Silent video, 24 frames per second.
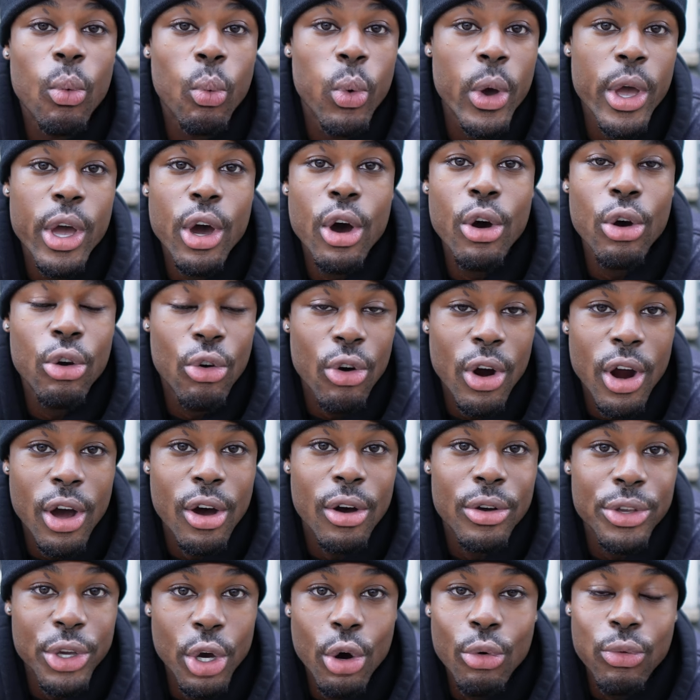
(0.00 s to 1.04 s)
will
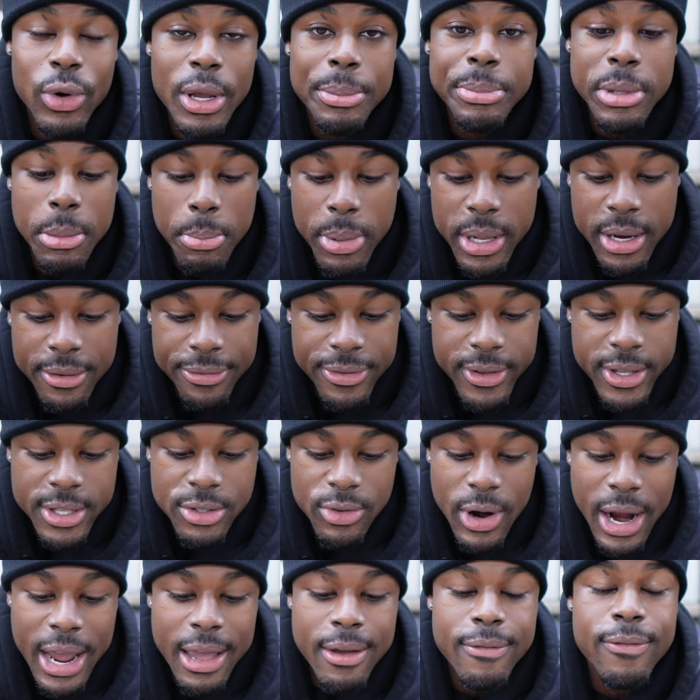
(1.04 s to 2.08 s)
grow. You'll reap the benefits,
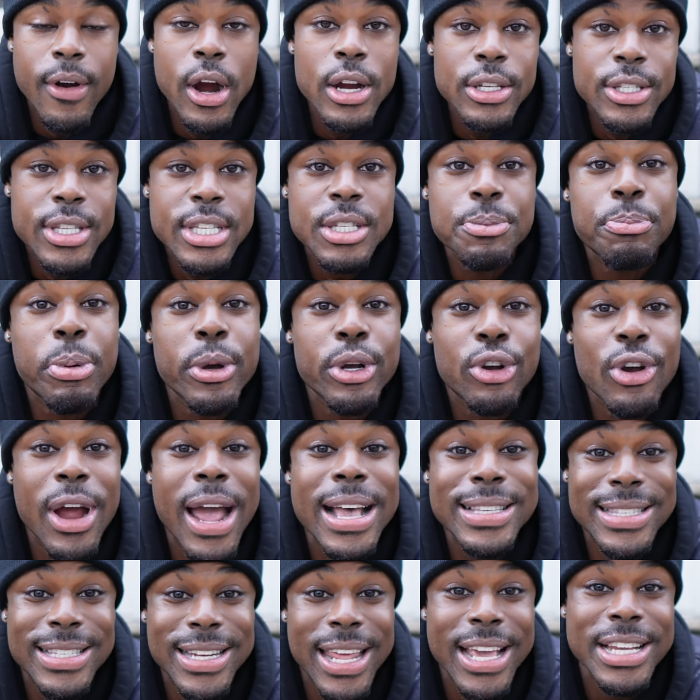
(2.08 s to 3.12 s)
right? Versus
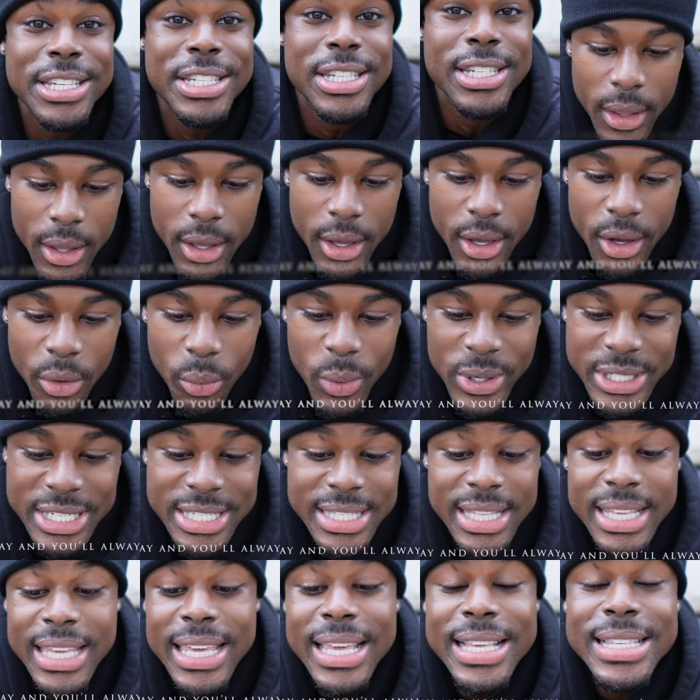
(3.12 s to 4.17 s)
procrastination, which is
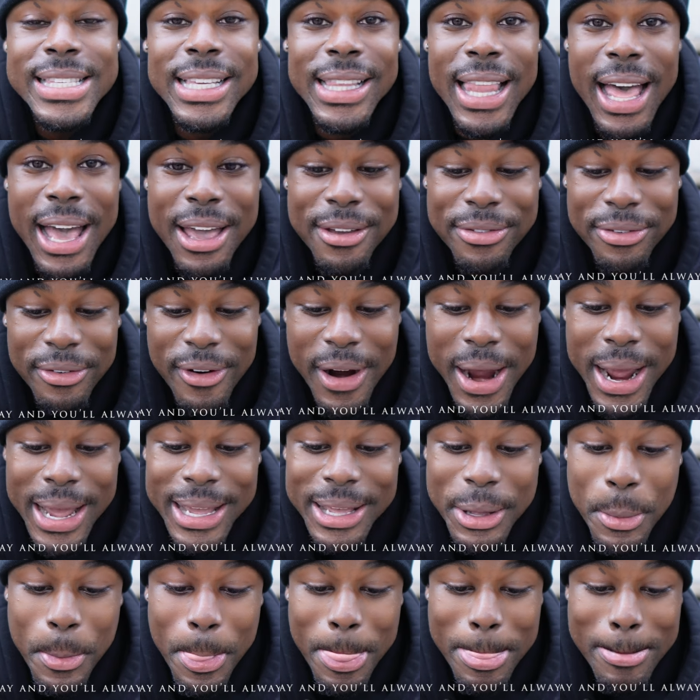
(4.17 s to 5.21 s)
the easy life,
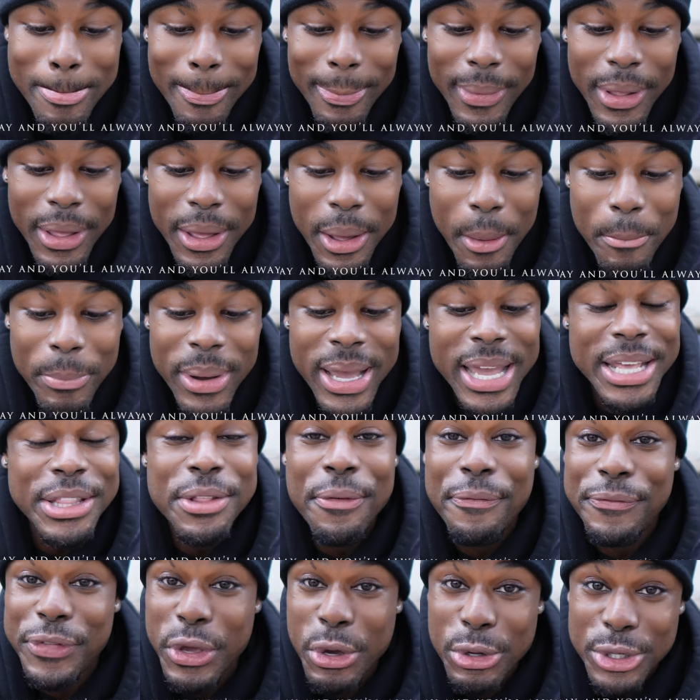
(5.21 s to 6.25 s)
right? But in the
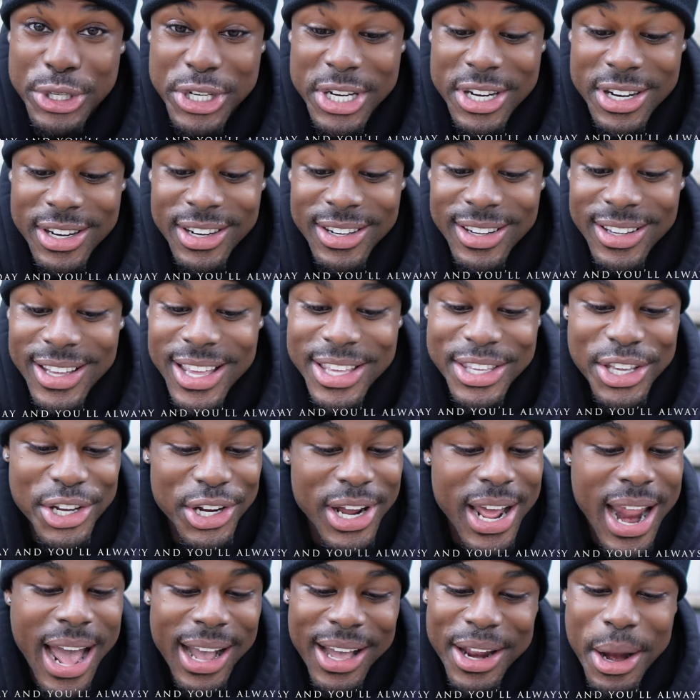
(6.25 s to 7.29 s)
future, you're
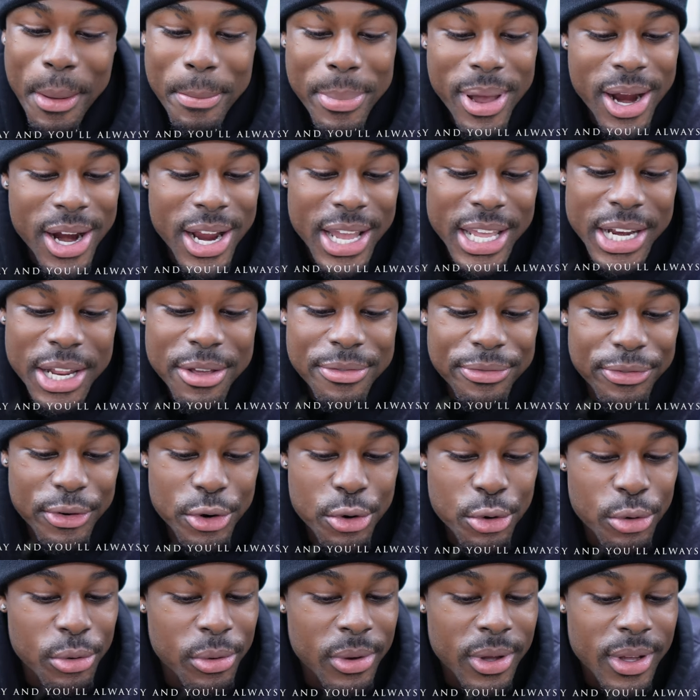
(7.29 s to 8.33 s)
not gonna bear any
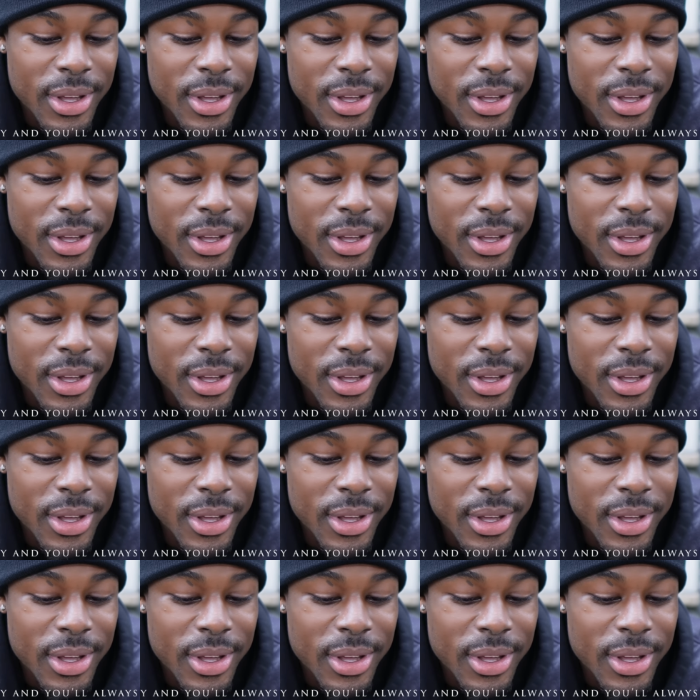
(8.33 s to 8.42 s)
fruit